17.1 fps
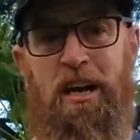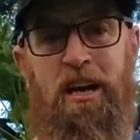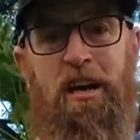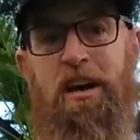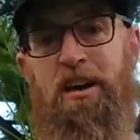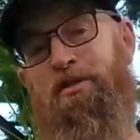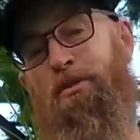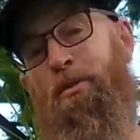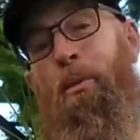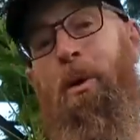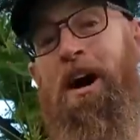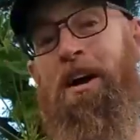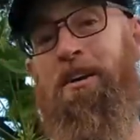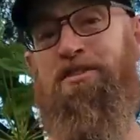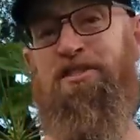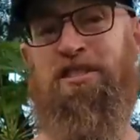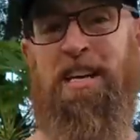and the
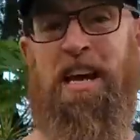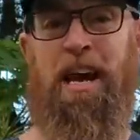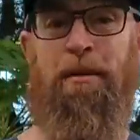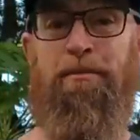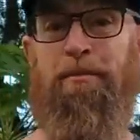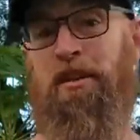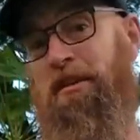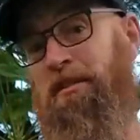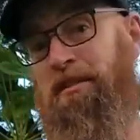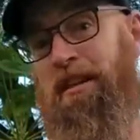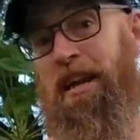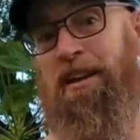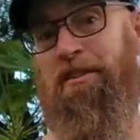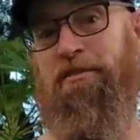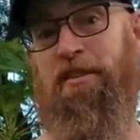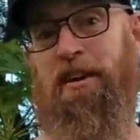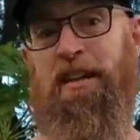wire snapped and a
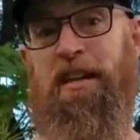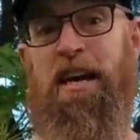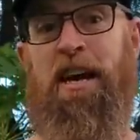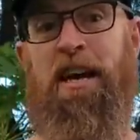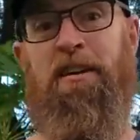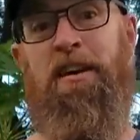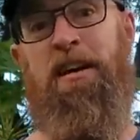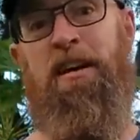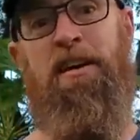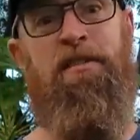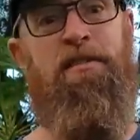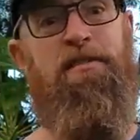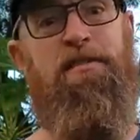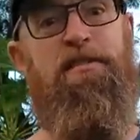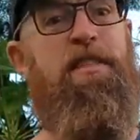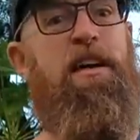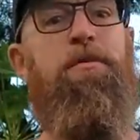leg fell out,
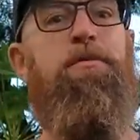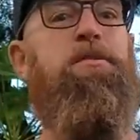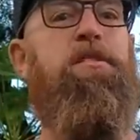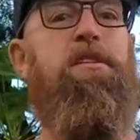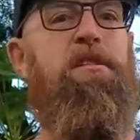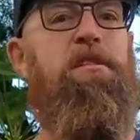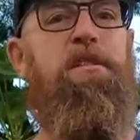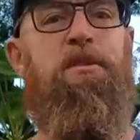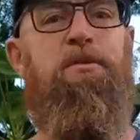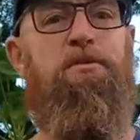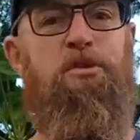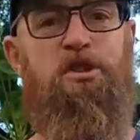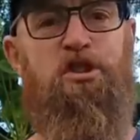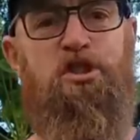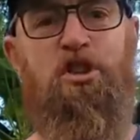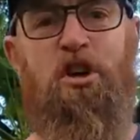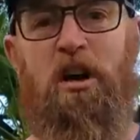and that was it. It
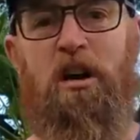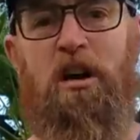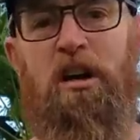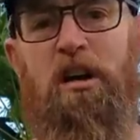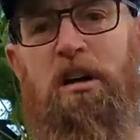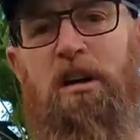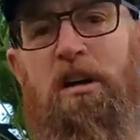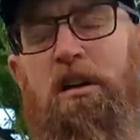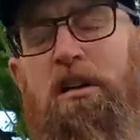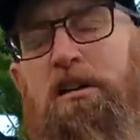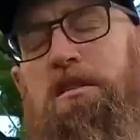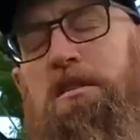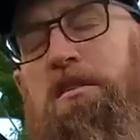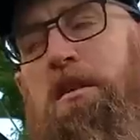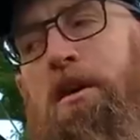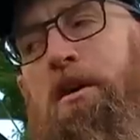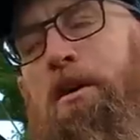was junk.
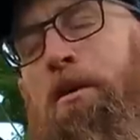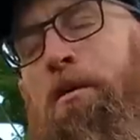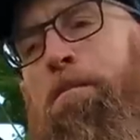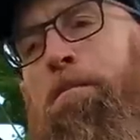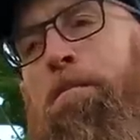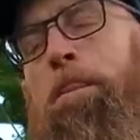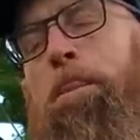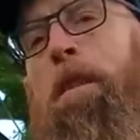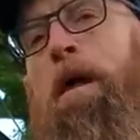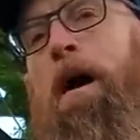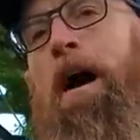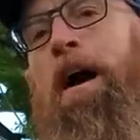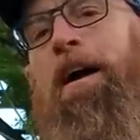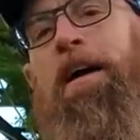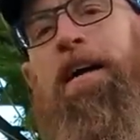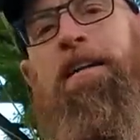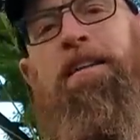So
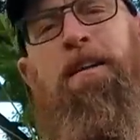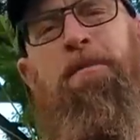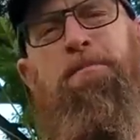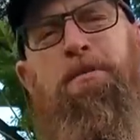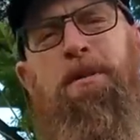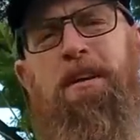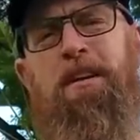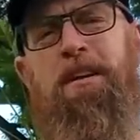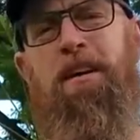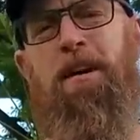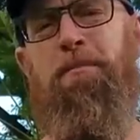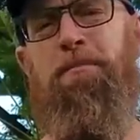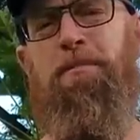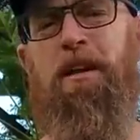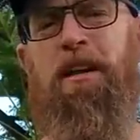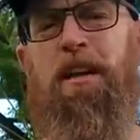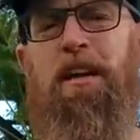I ended up picking
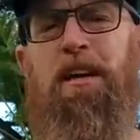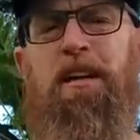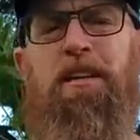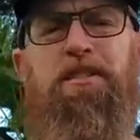up like a